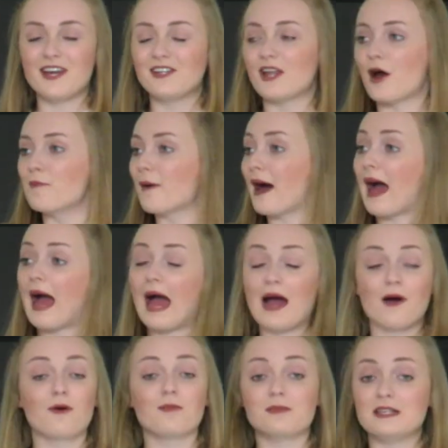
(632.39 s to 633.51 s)
No matter
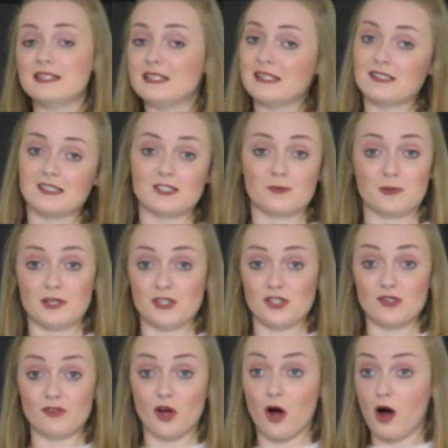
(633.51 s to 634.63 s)
how many years experience
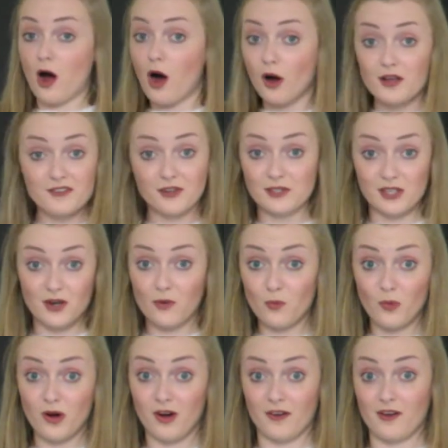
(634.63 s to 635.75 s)
you've got. I've only got
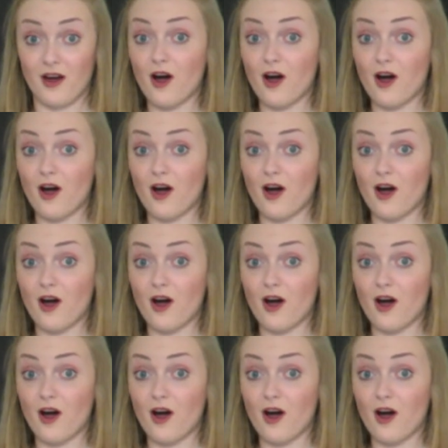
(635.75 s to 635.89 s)
one.